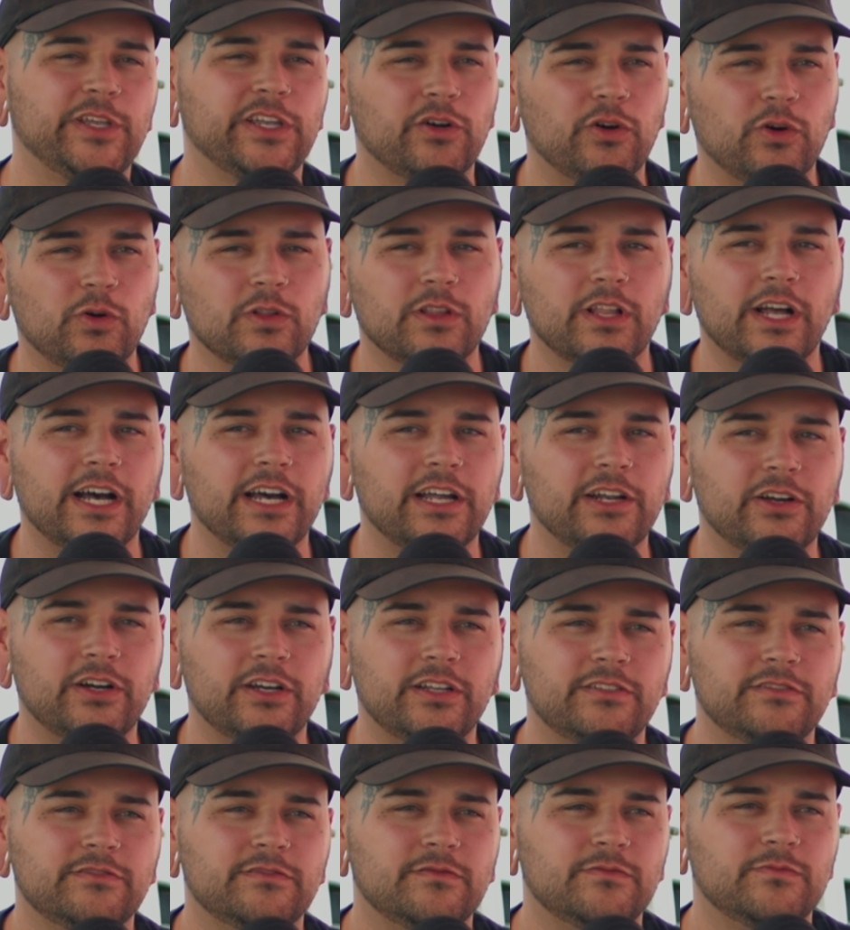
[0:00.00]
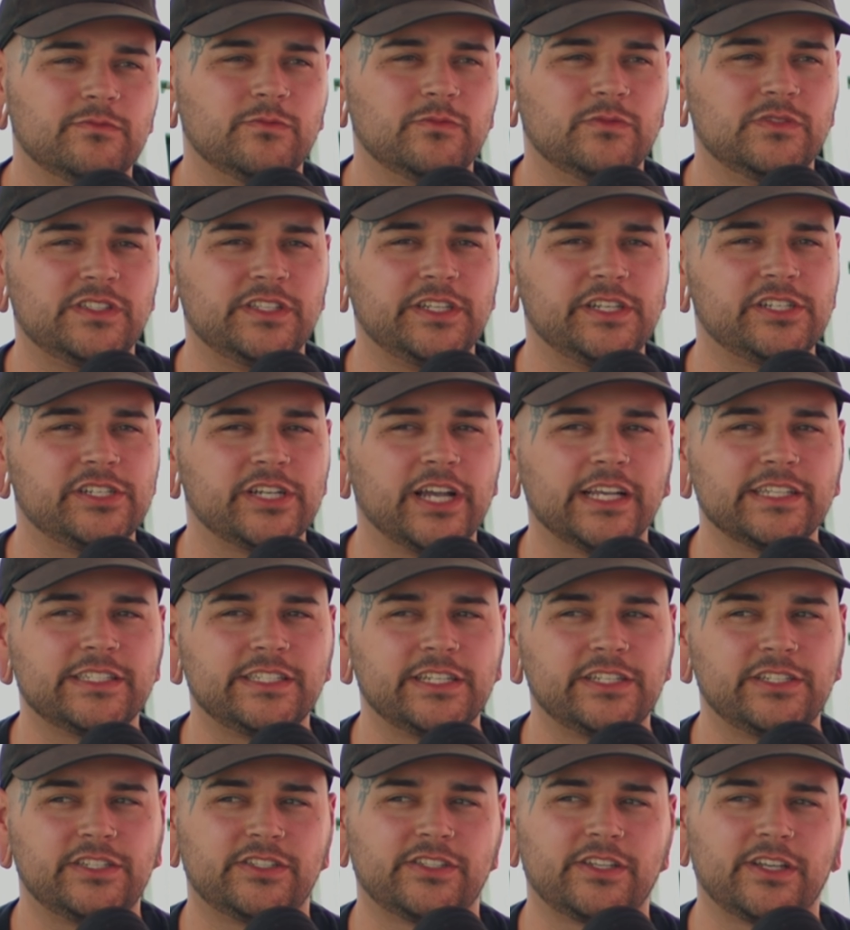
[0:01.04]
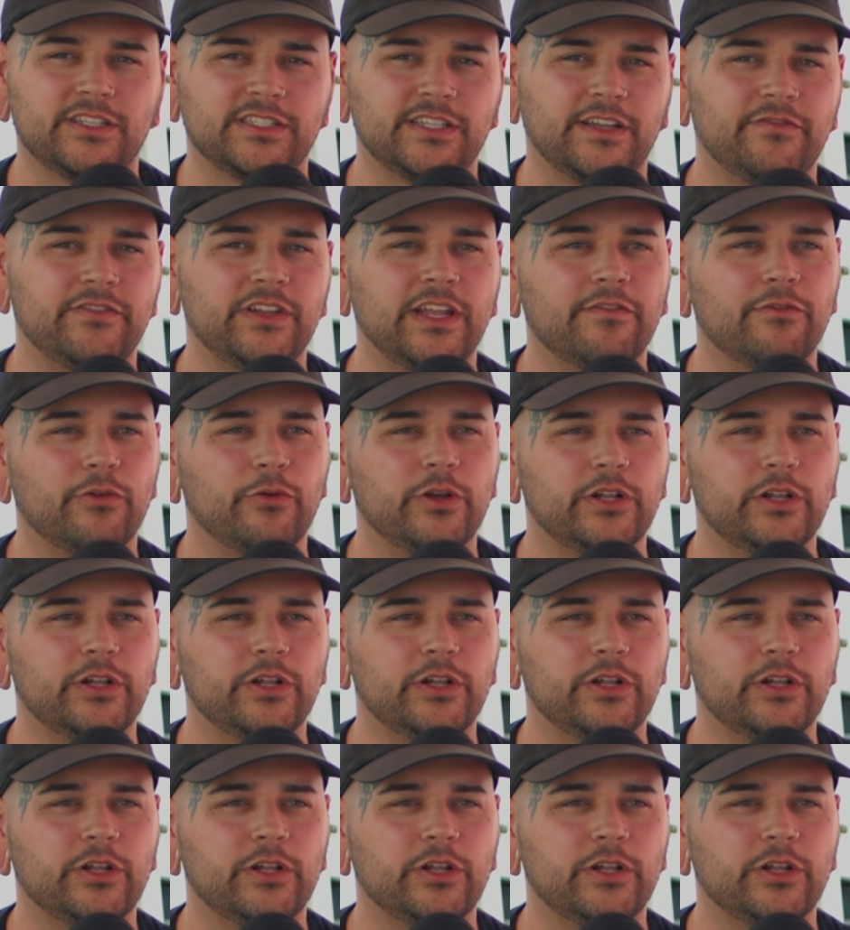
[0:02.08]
a whole lot on Z chassis just because I've never